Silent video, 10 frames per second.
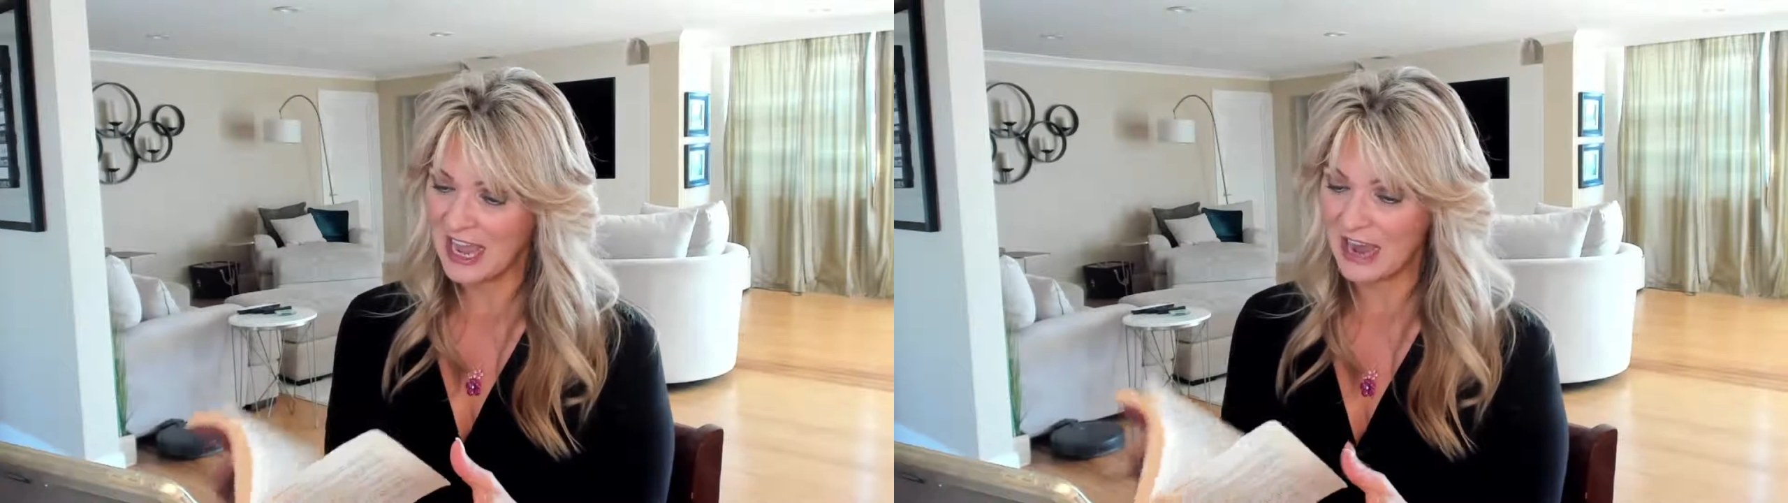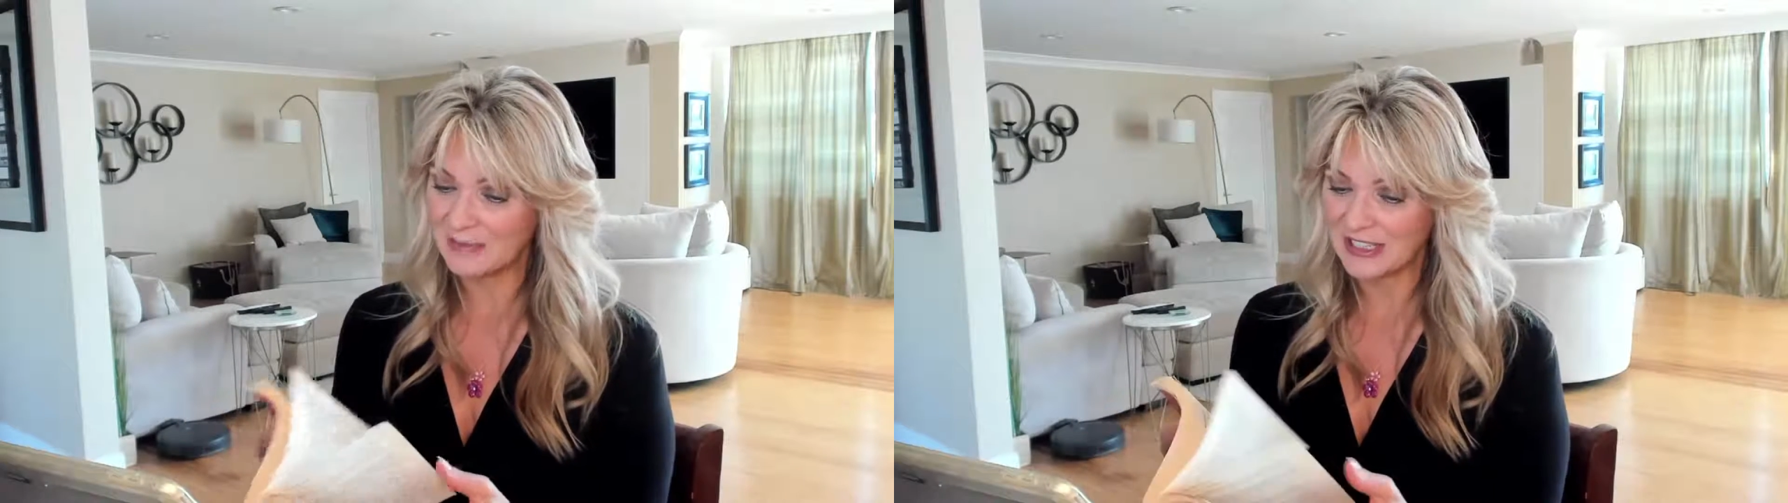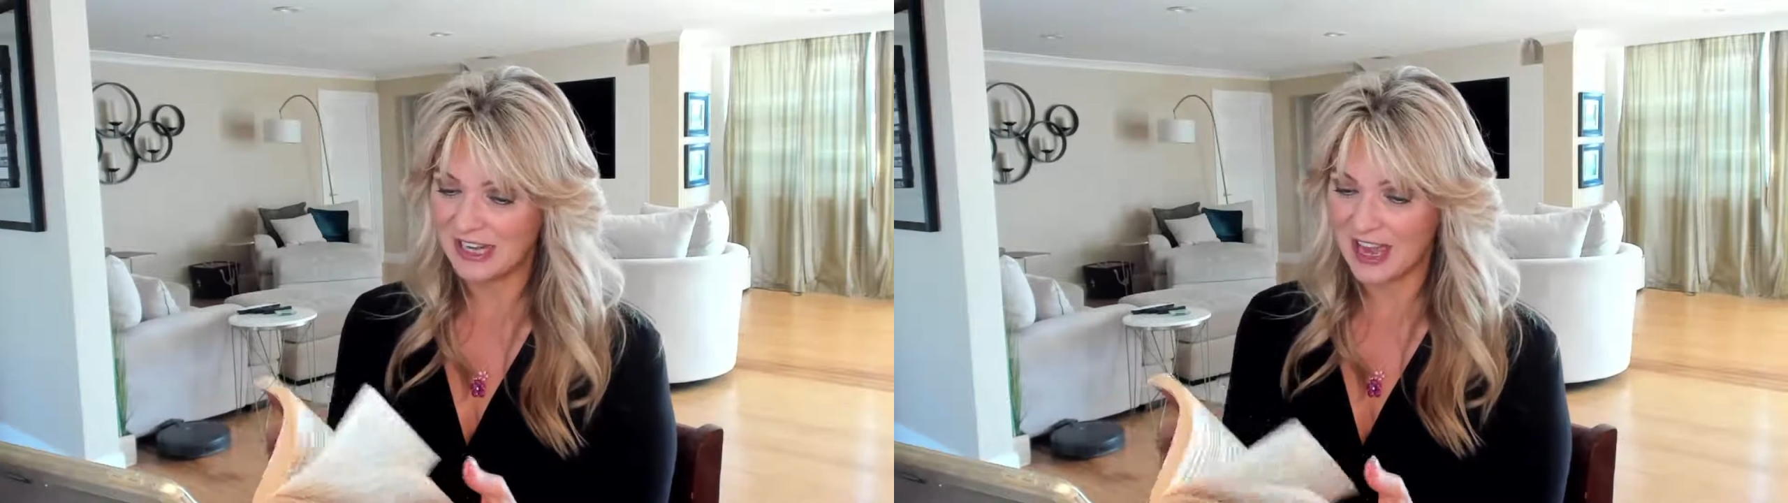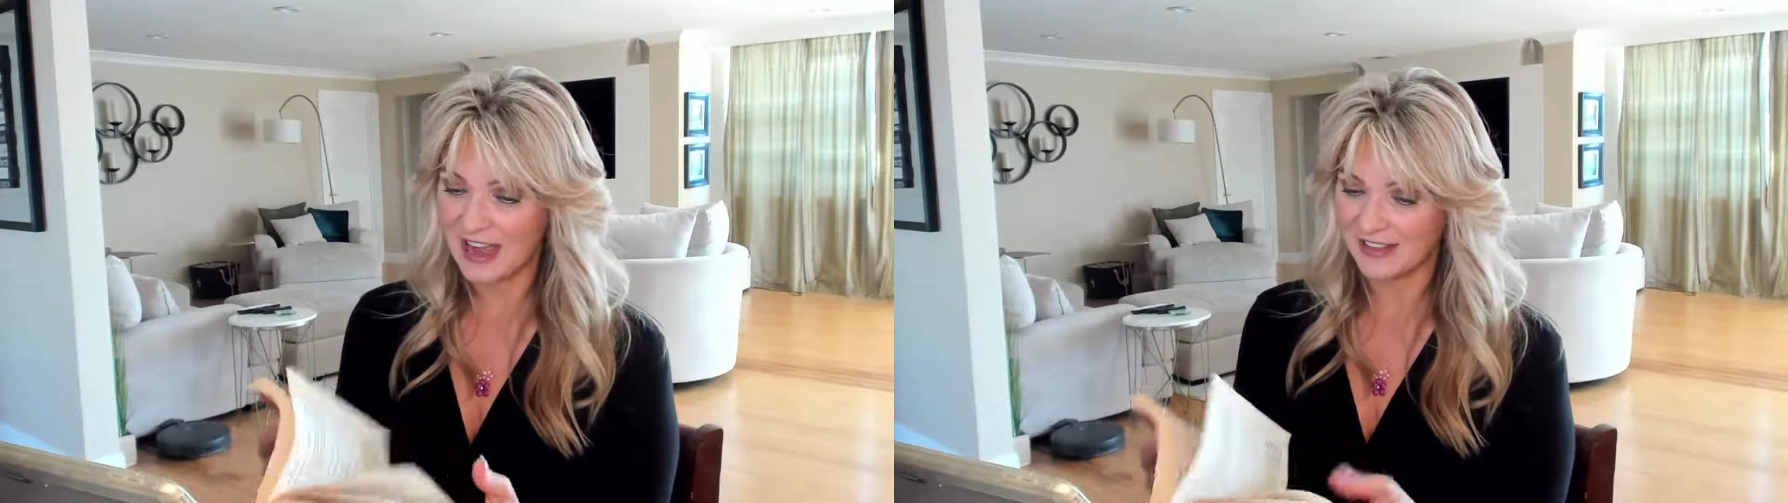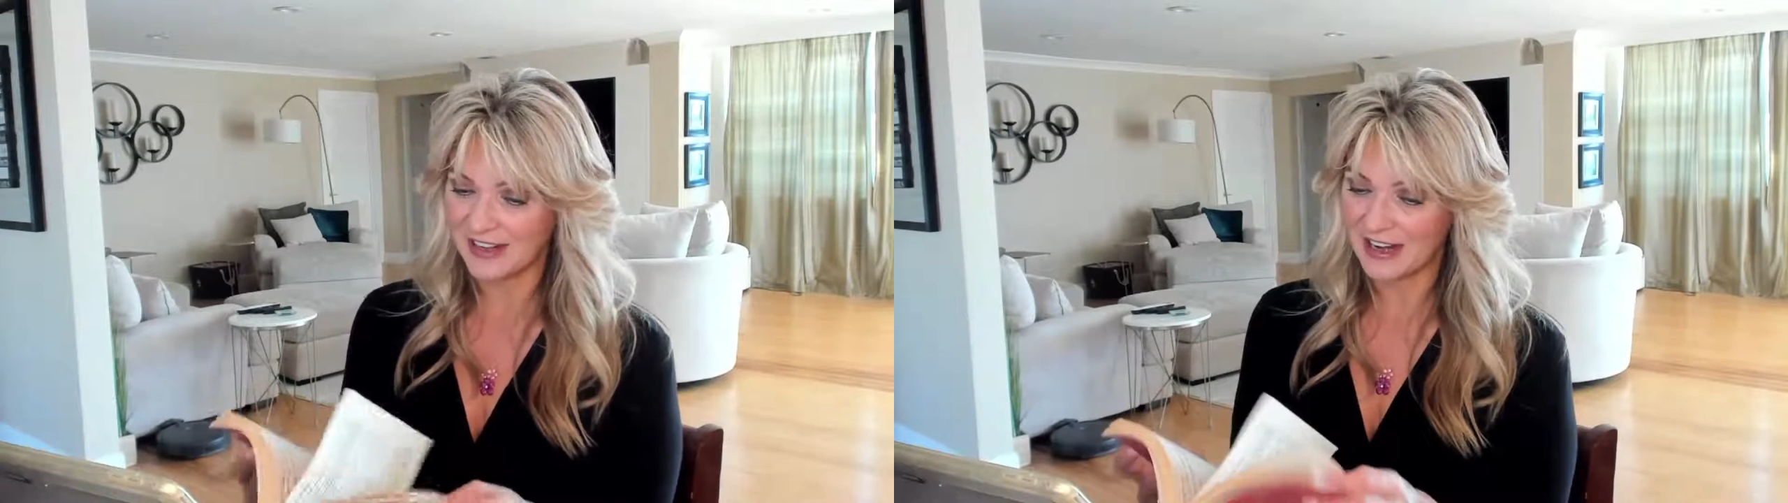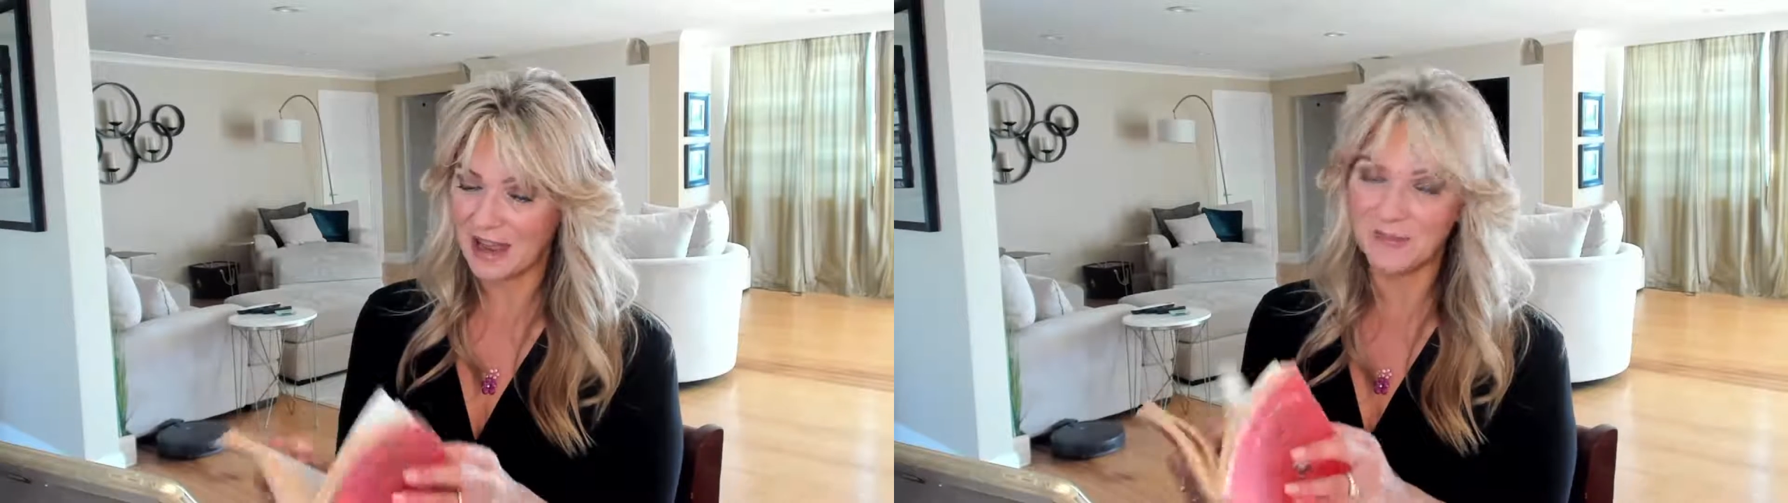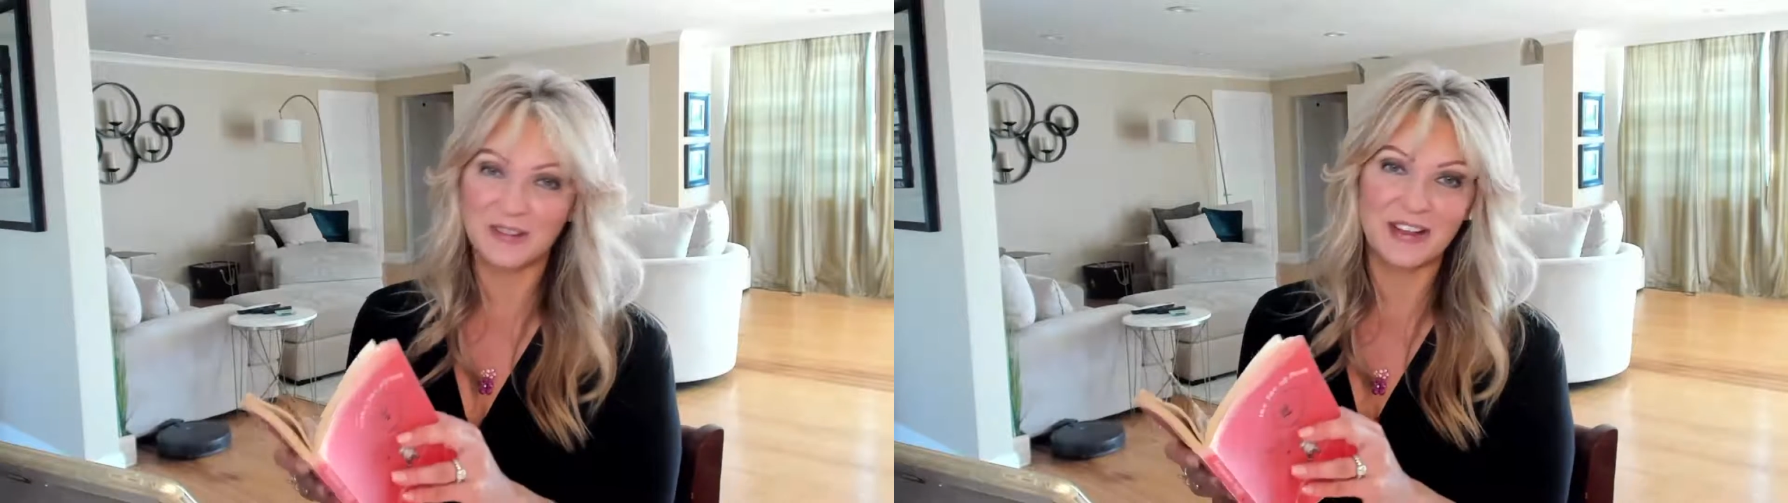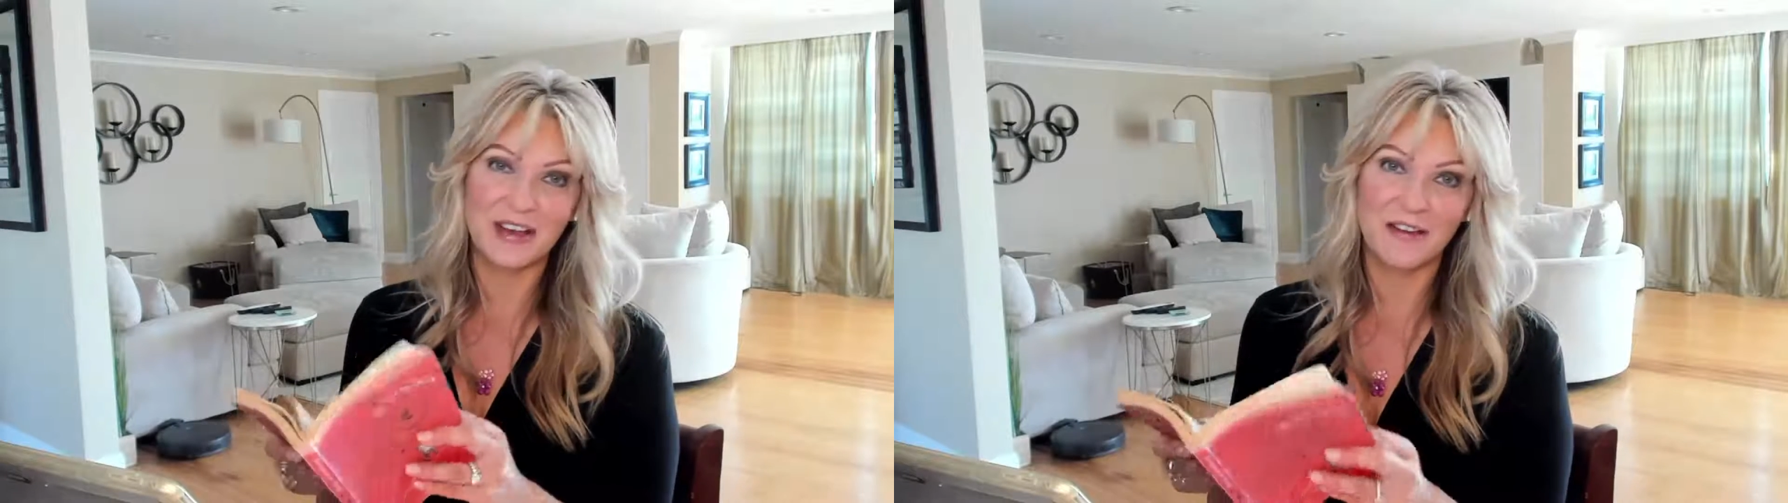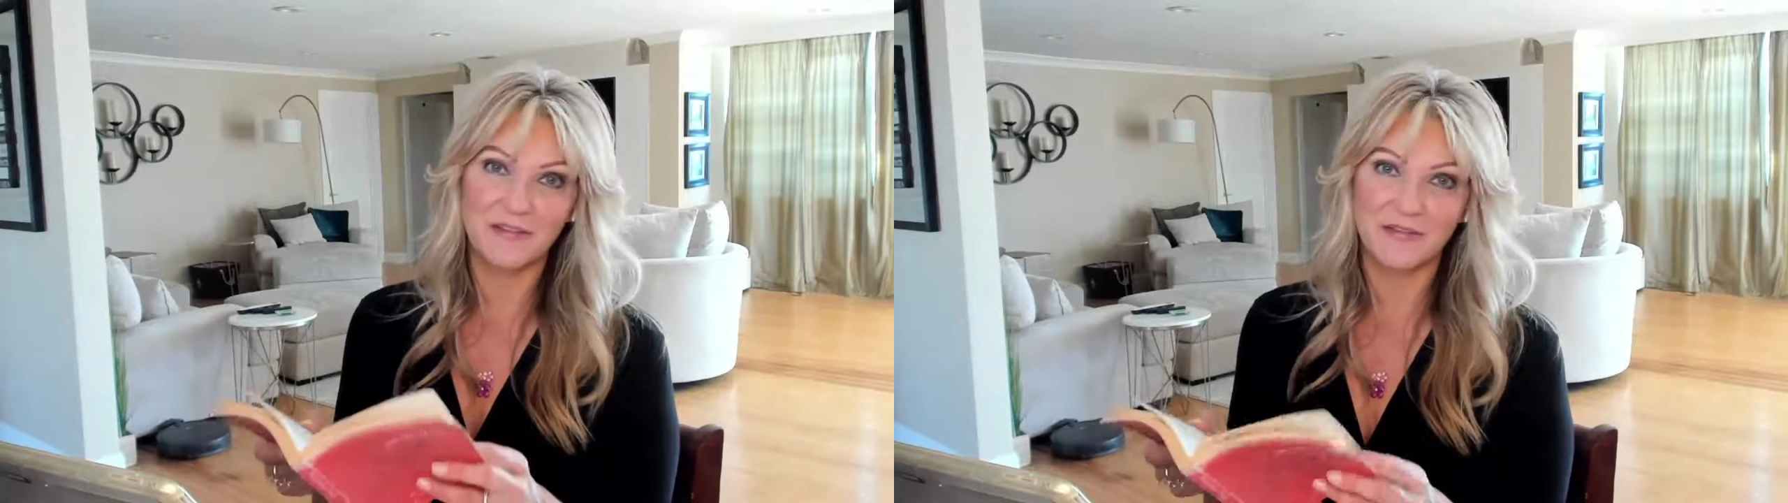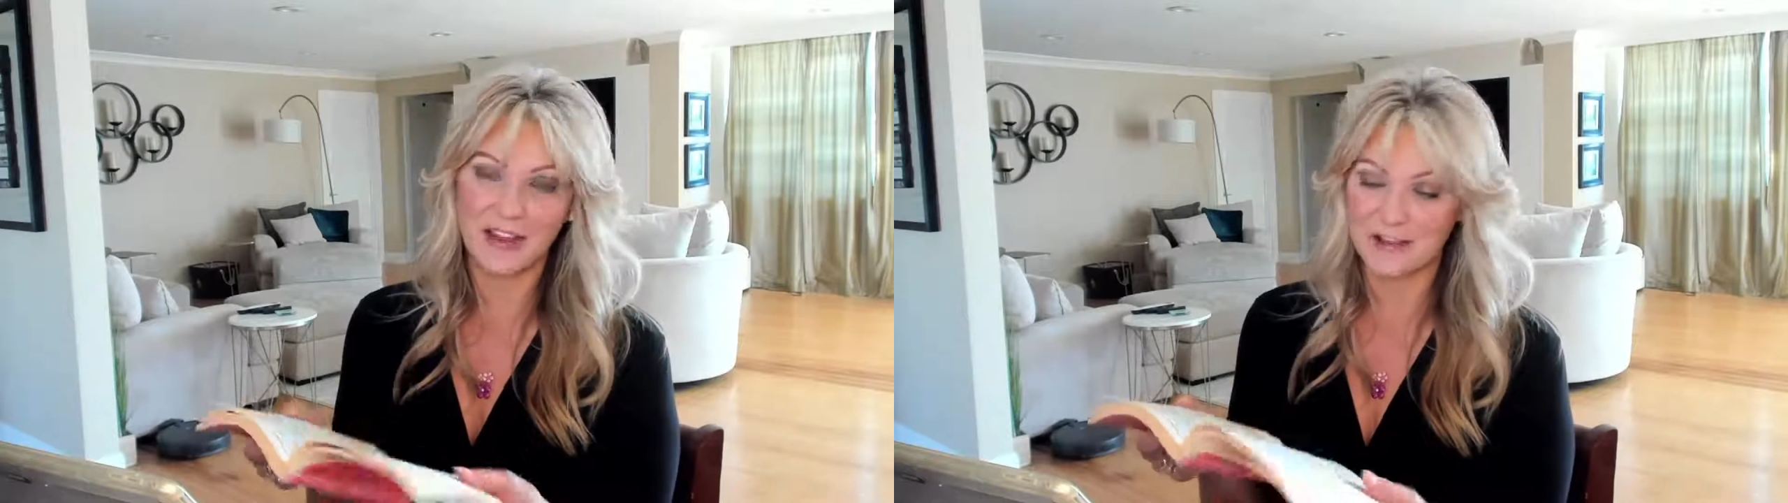I'm just going to highlight a couple of